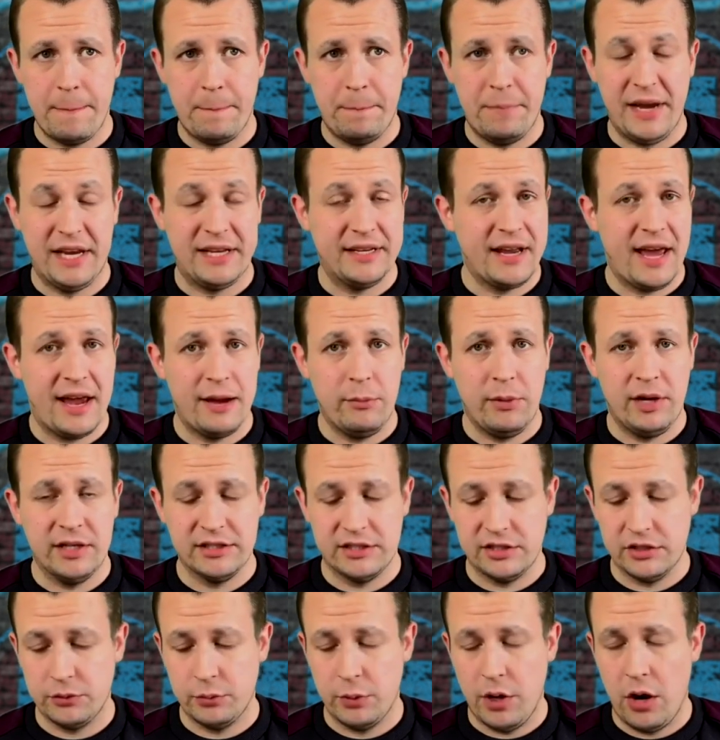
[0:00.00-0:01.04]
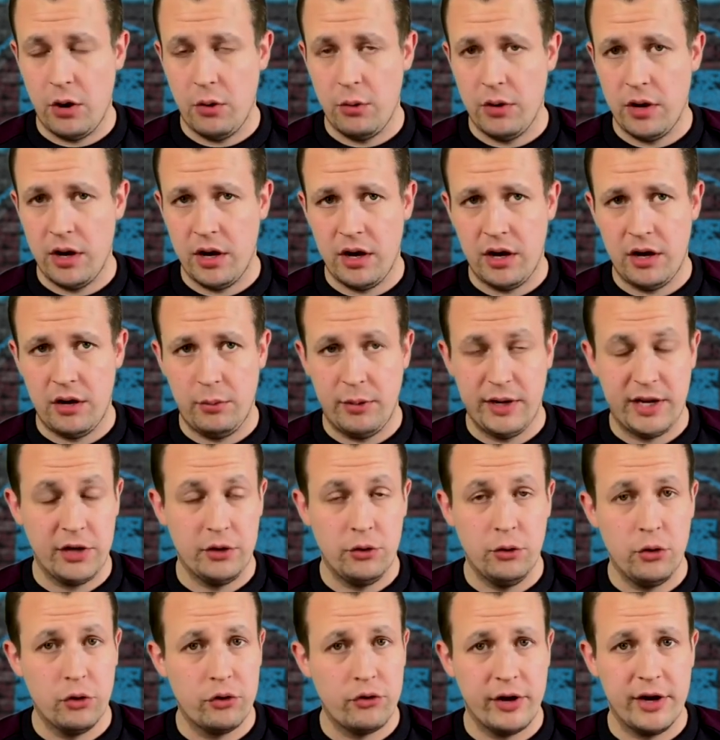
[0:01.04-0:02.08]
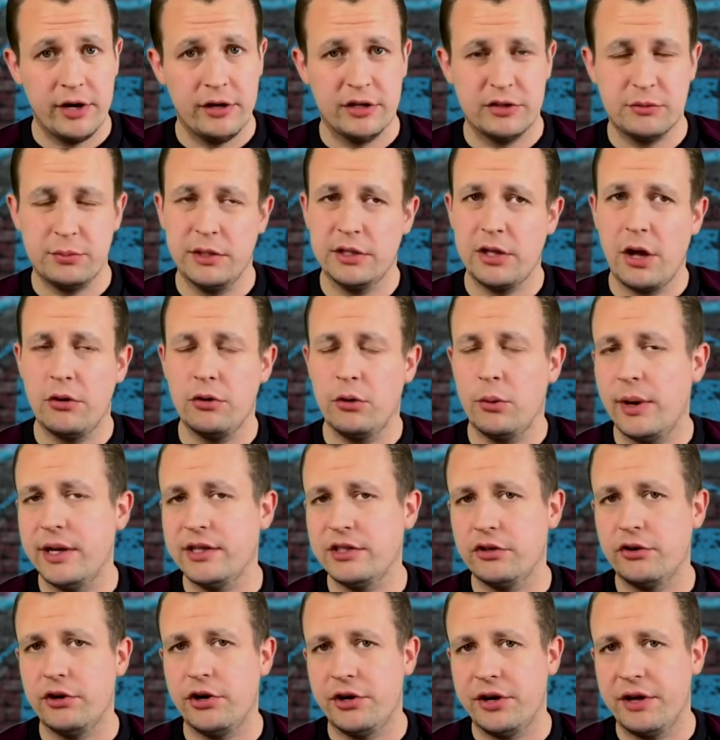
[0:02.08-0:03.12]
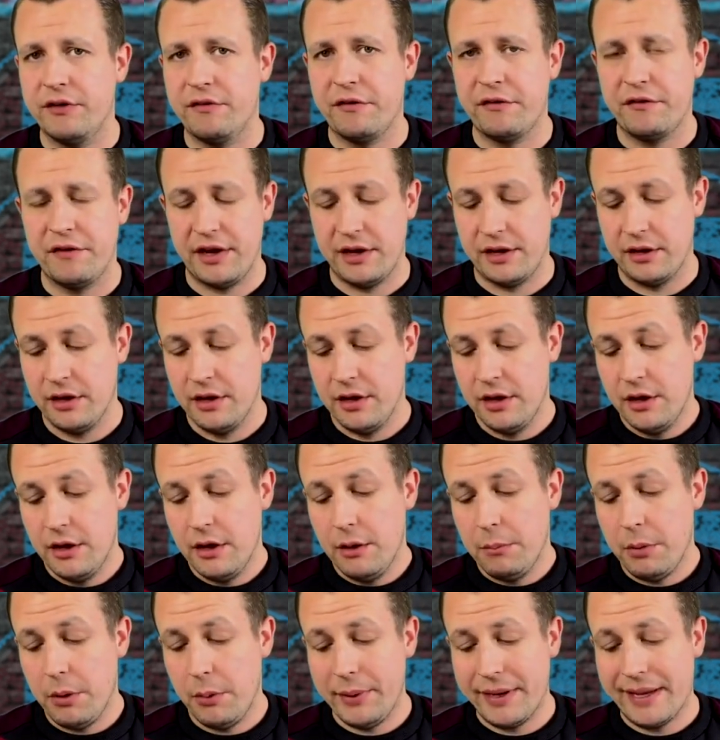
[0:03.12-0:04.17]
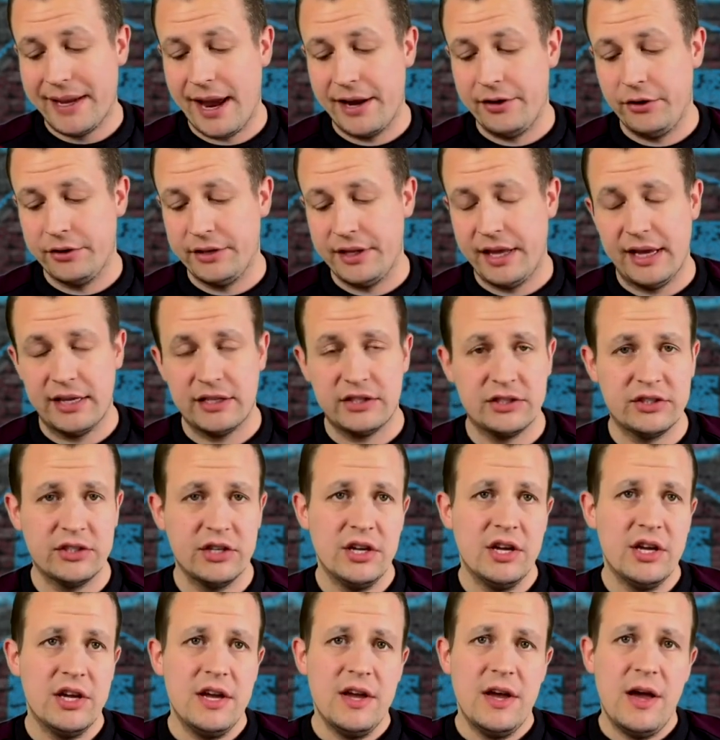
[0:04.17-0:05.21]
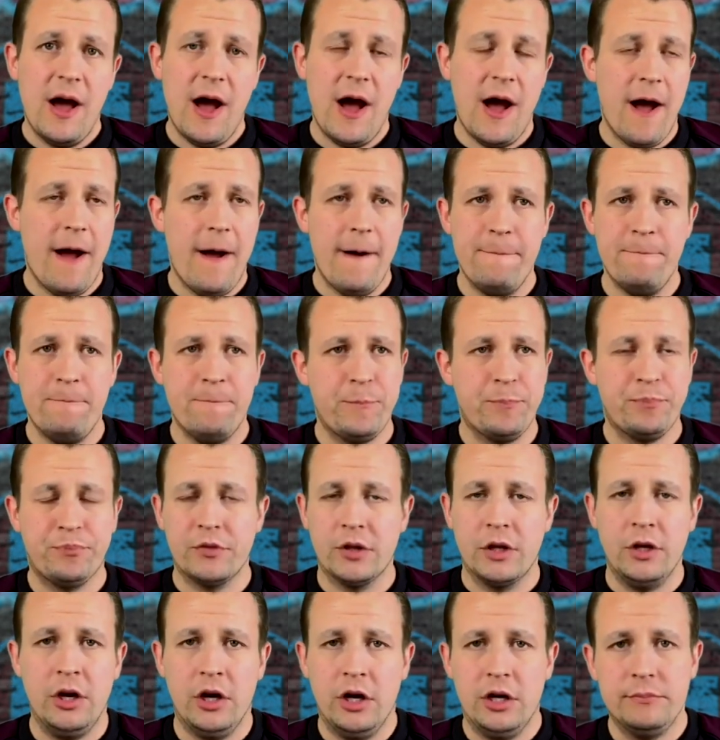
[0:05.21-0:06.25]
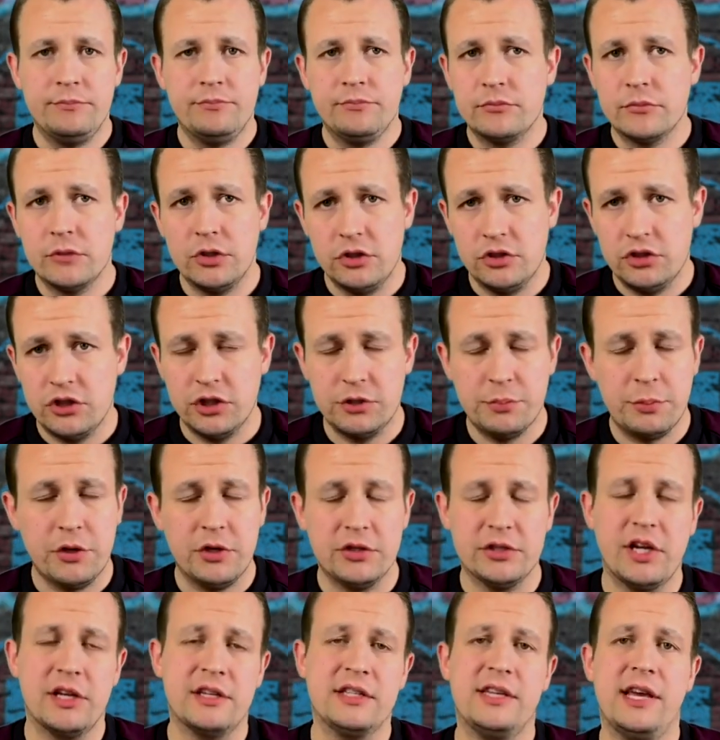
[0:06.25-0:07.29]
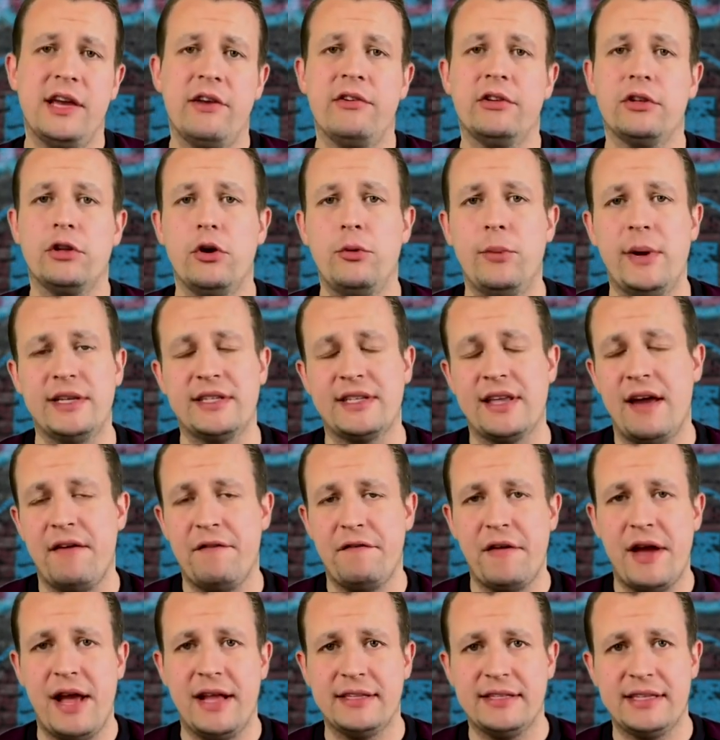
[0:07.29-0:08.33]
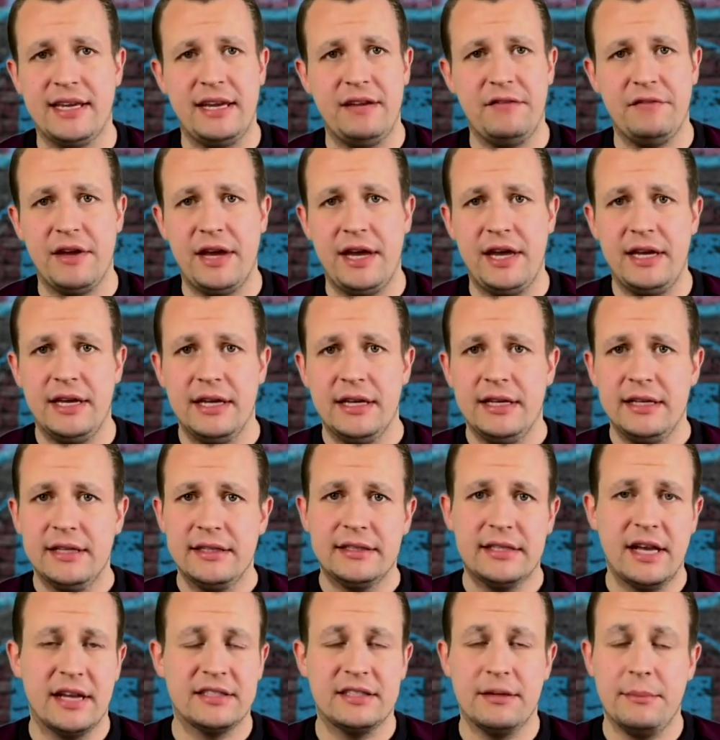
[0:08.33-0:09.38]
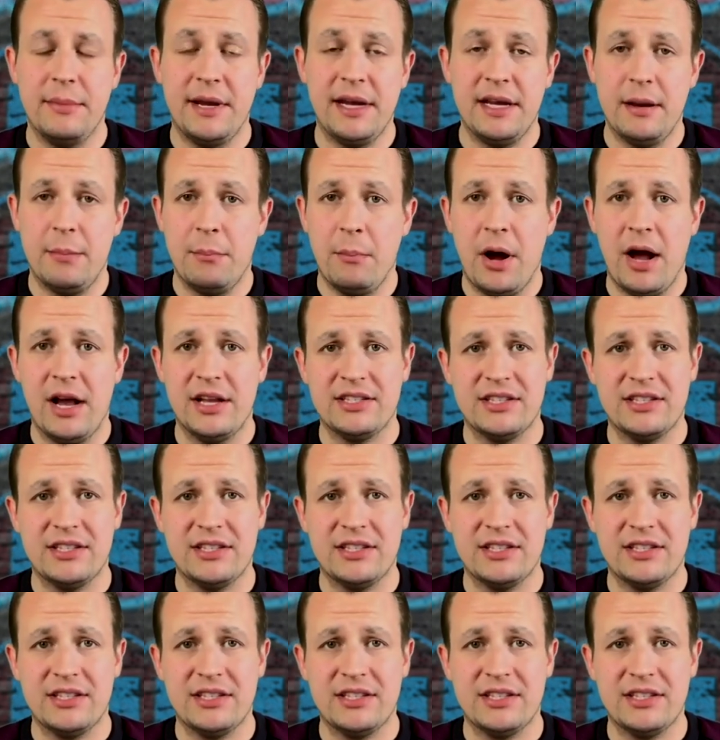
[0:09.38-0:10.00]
big name ones as well. We can all agree on this. We don't always agree on everything, but we can on this. Look, just because I sit here and do West Ham Fan TV doesn't mean that my